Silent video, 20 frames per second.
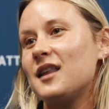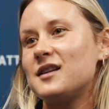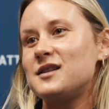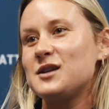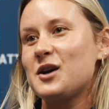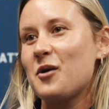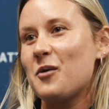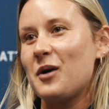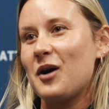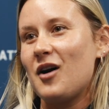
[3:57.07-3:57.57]

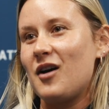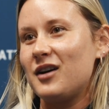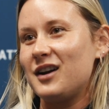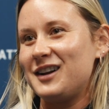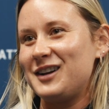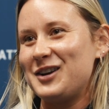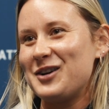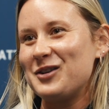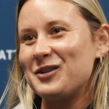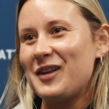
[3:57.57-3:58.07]
that's going on
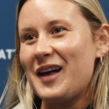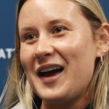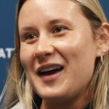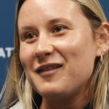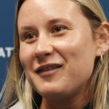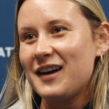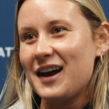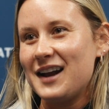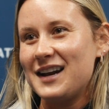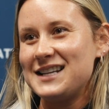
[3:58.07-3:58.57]
in your
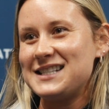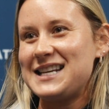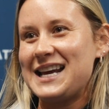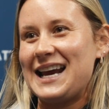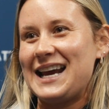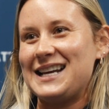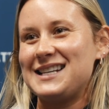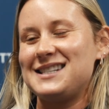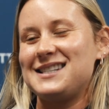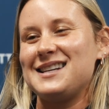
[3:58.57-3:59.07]
life kind of
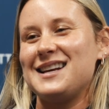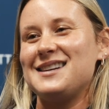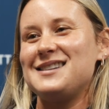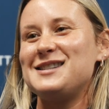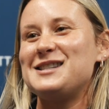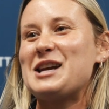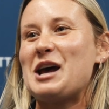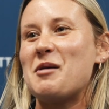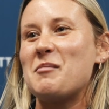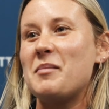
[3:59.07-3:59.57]
takes a
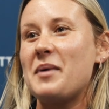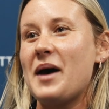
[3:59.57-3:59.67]
step